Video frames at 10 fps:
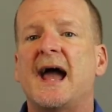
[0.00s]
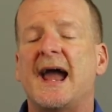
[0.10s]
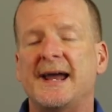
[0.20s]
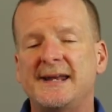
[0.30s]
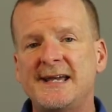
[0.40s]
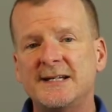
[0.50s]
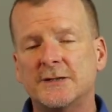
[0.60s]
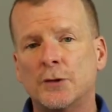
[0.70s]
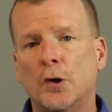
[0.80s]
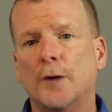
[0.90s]
and he
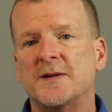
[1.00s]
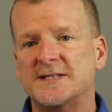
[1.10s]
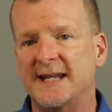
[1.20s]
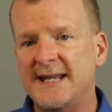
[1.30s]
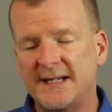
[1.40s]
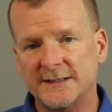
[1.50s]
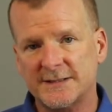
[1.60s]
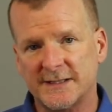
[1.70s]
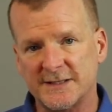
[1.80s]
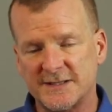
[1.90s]
determines that he can
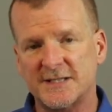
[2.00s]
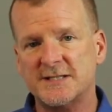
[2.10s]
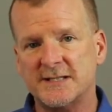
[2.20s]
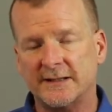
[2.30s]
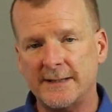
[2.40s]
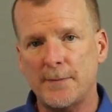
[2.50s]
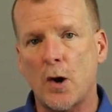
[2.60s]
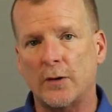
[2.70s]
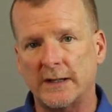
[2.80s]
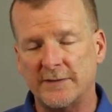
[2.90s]
consistently
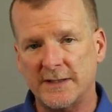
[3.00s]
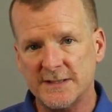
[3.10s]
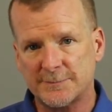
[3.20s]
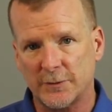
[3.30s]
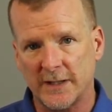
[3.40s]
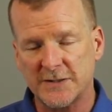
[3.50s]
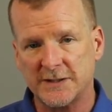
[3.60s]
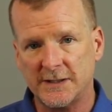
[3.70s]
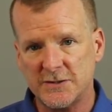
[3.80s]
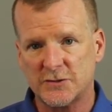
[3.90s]
mow, given his
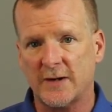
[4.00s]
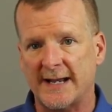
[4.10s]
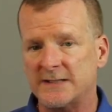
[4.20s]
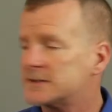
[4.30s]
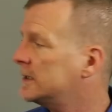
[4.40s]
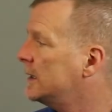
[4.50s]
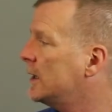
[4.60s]
production constraints,